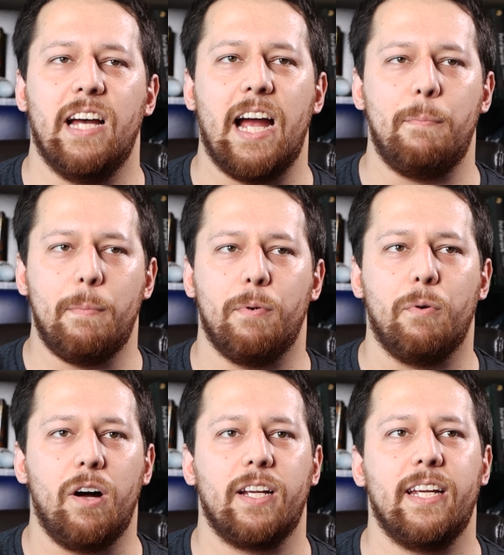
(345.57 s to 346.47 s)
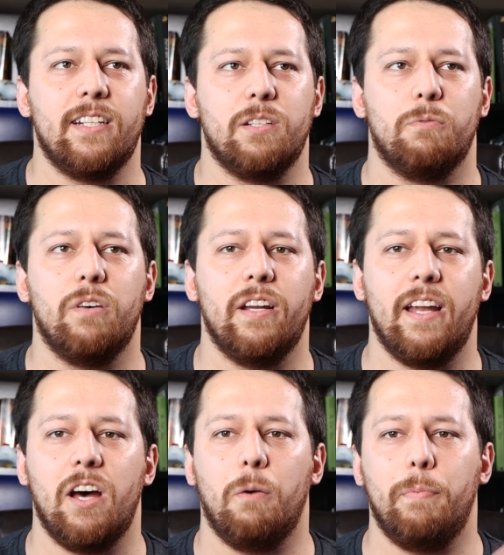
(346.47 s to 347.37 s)
I remember walking into one
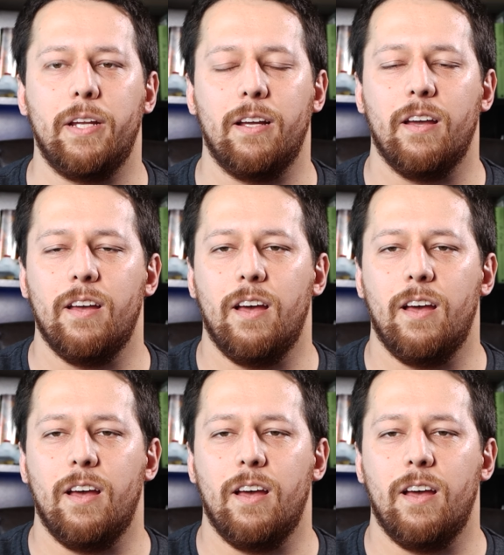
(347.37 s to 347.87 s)
and helping